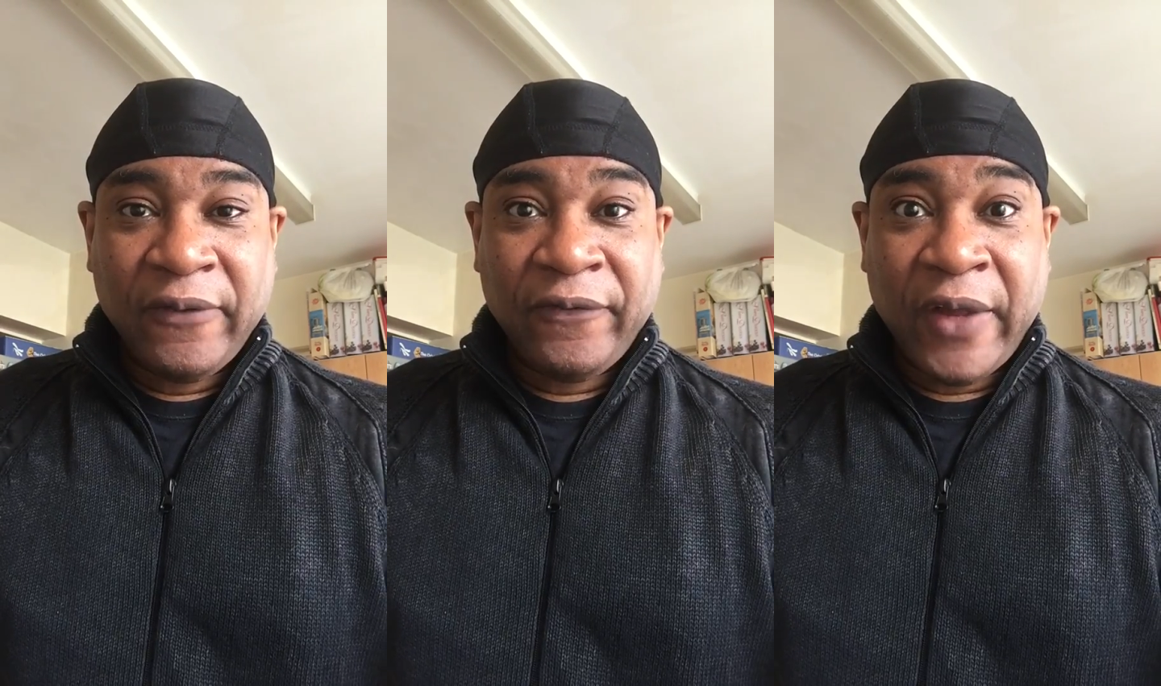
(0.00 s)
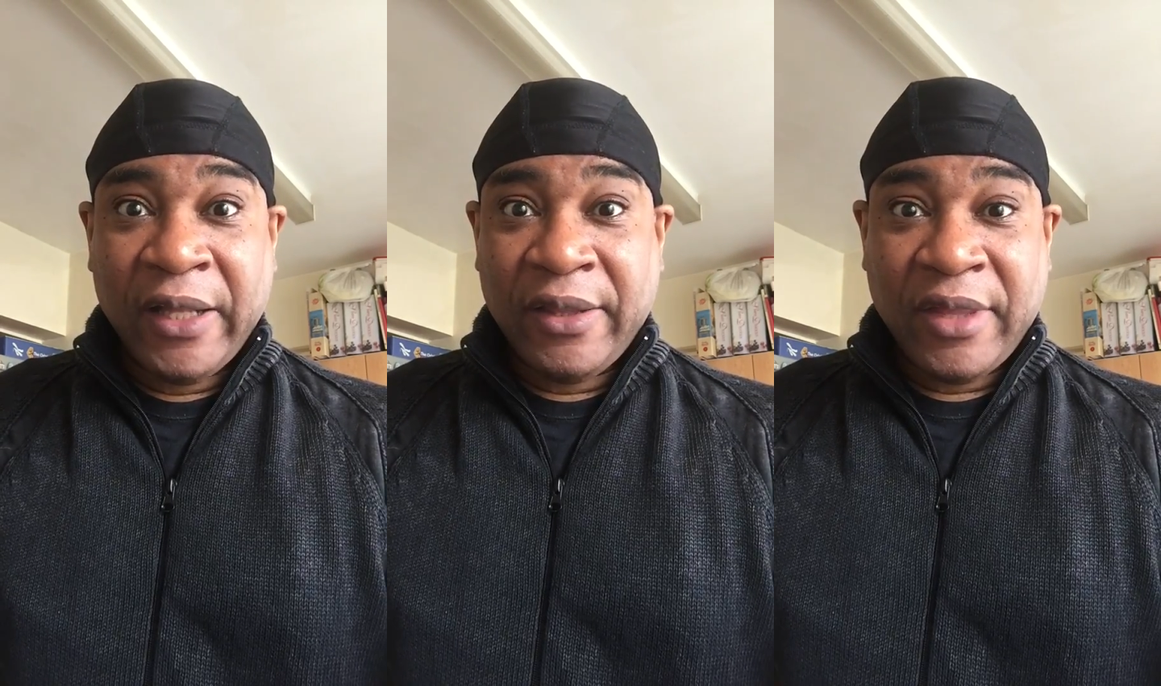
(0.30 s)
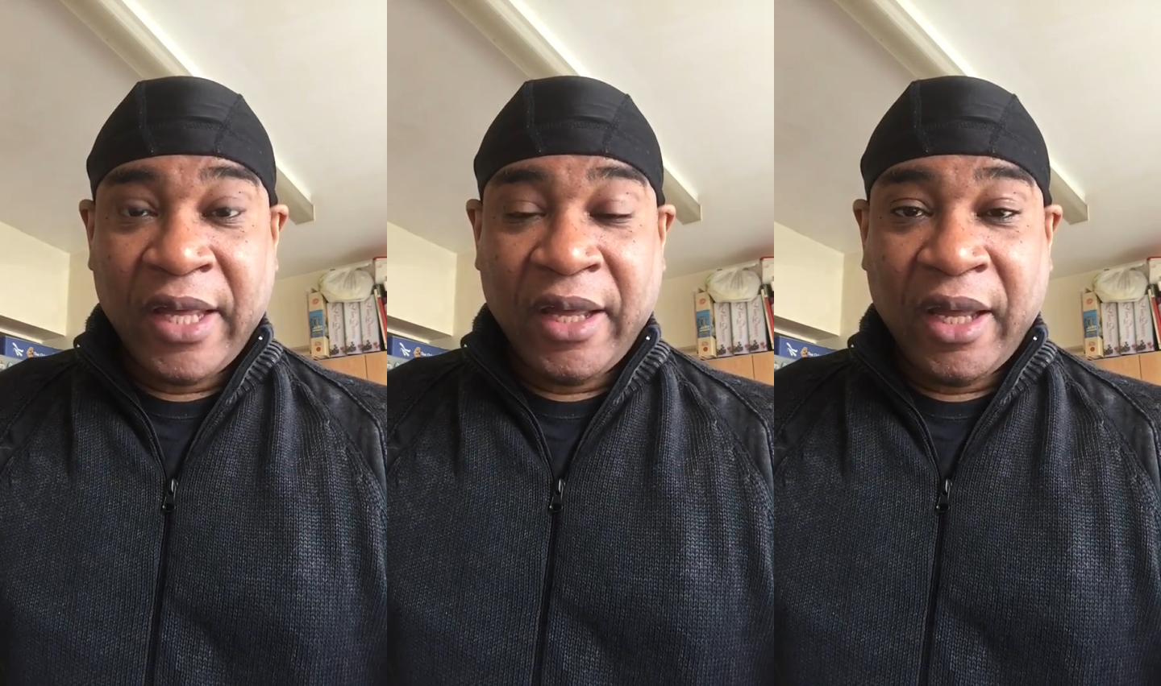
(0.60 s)

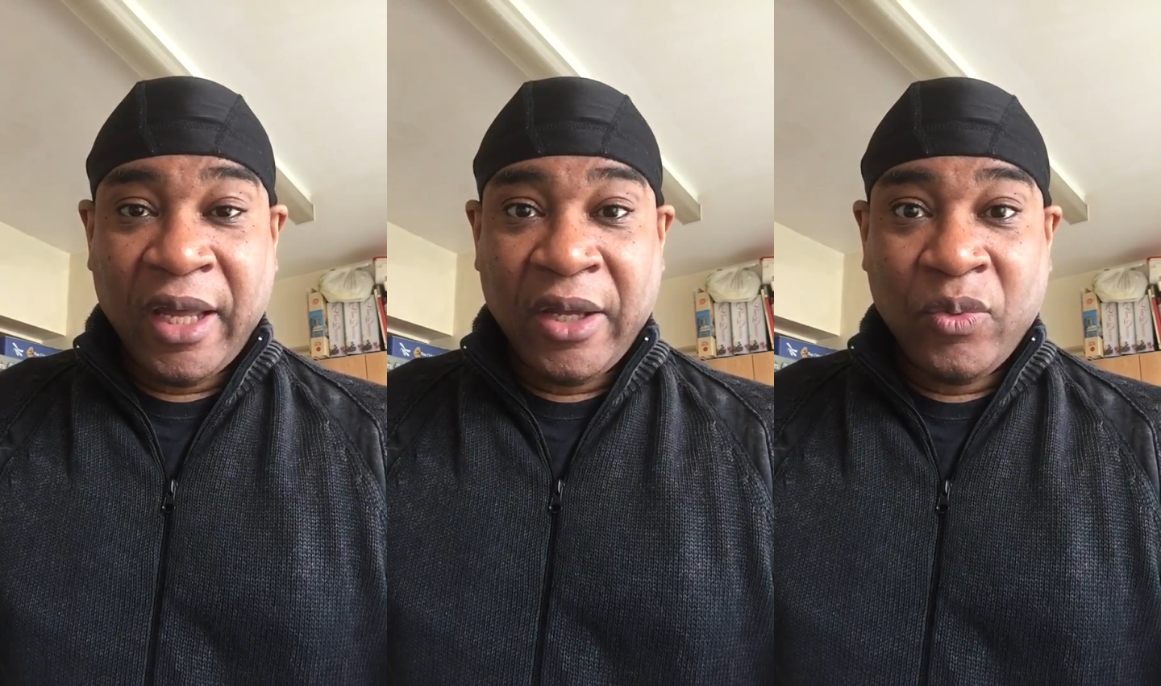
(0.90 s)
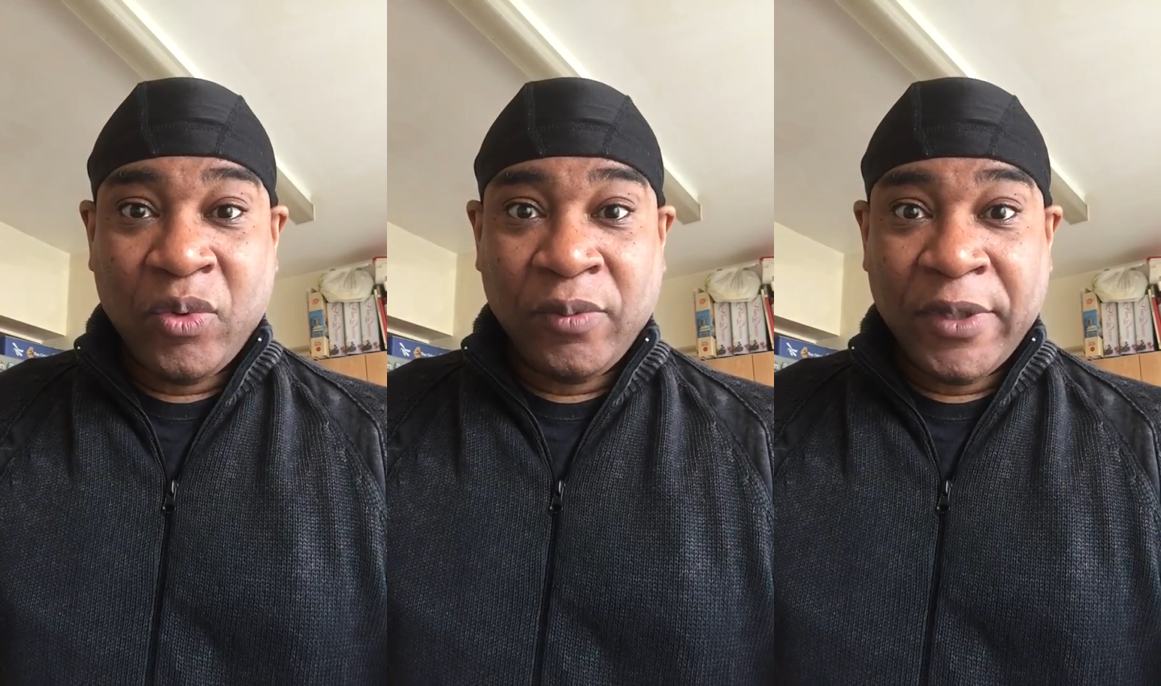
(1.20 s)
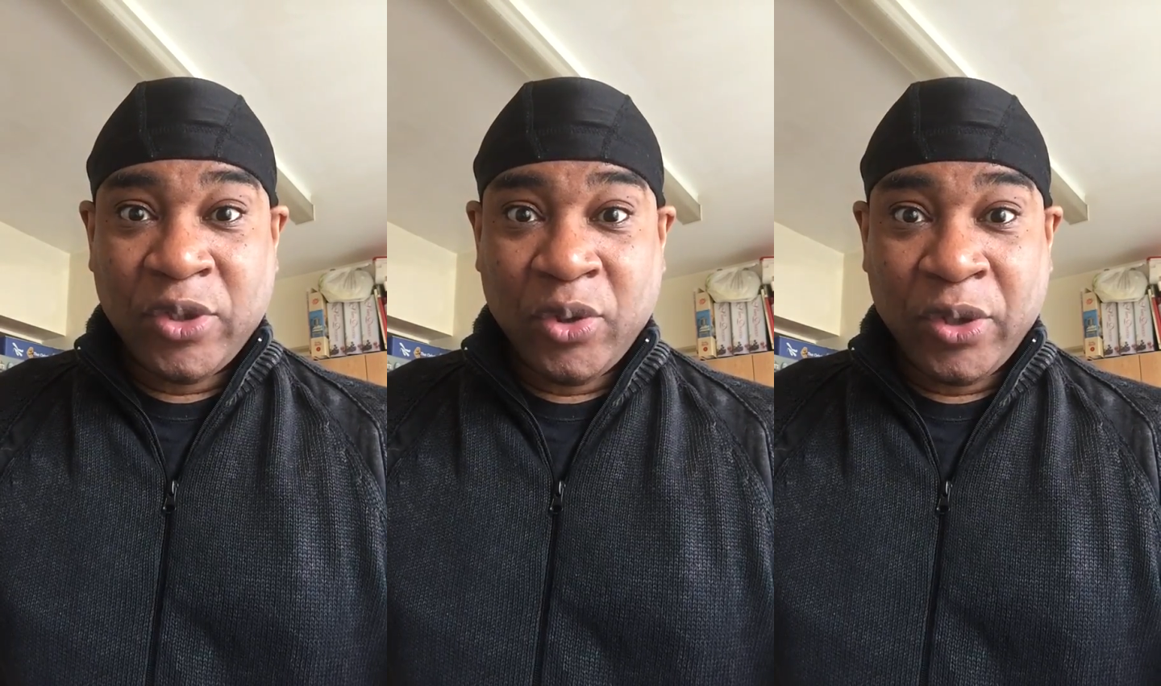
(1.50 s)
Failing that, I will
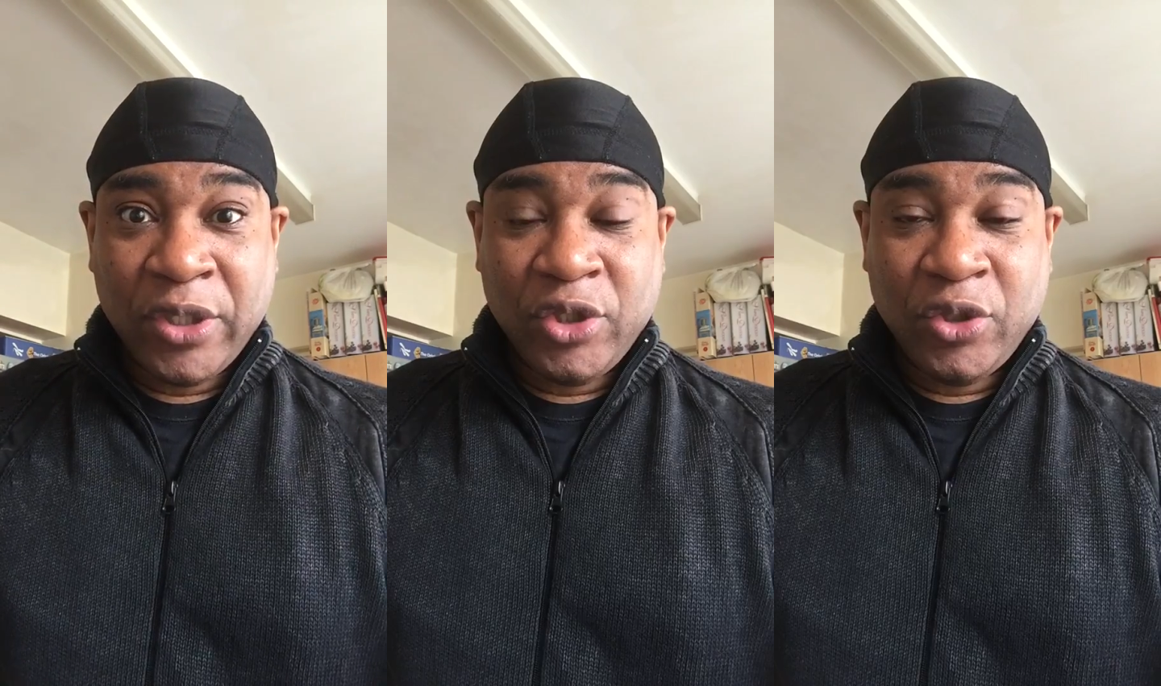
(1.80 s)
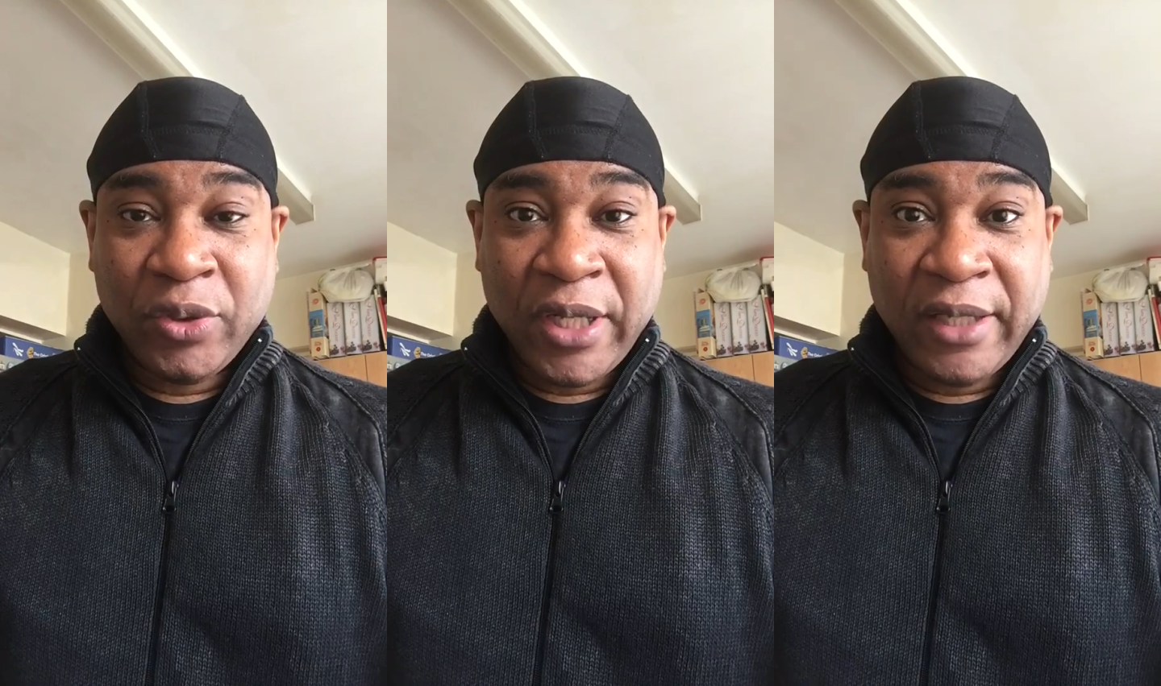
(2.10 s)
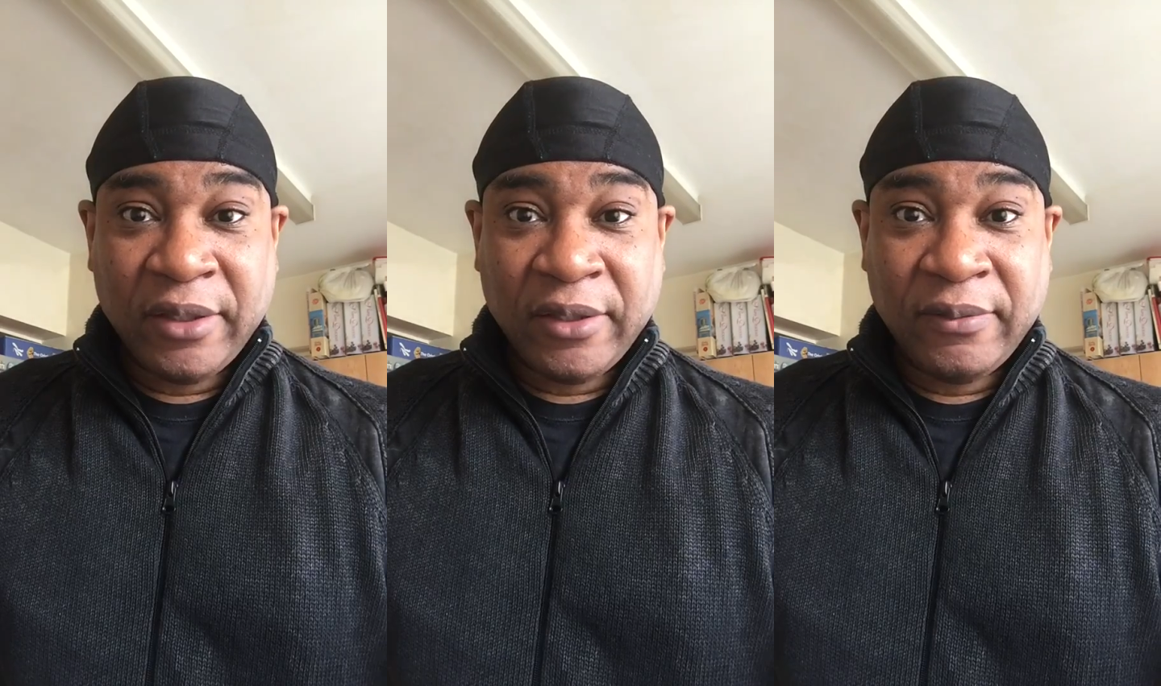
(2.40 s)
be talking to you
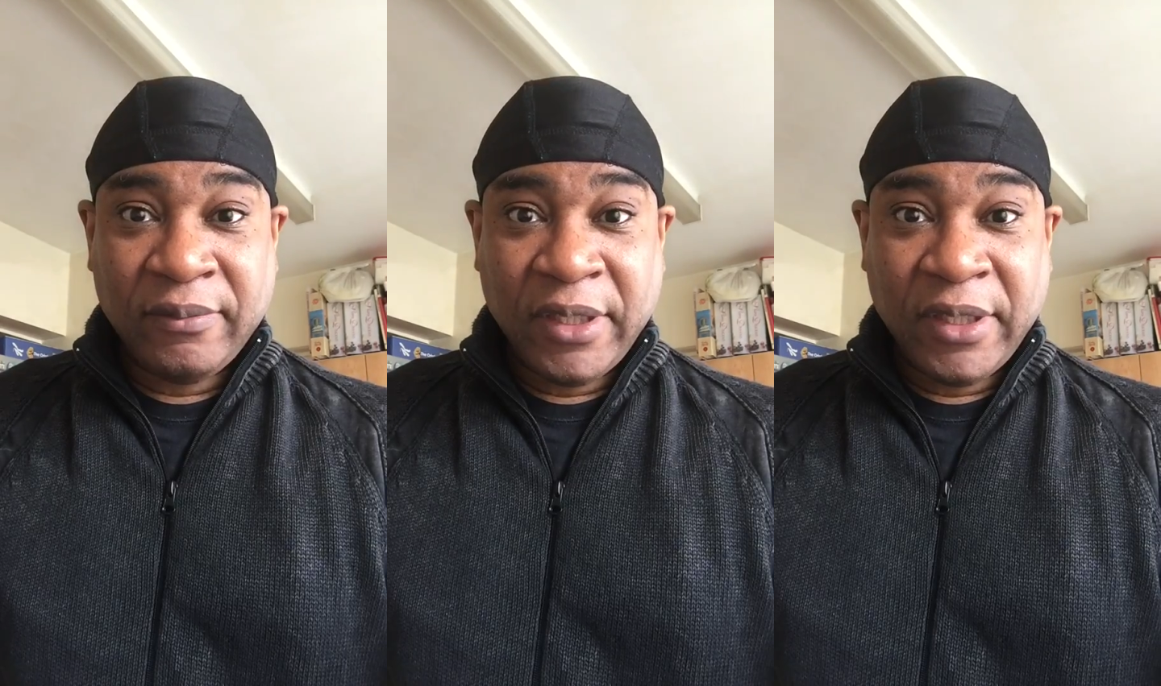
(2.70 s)
again on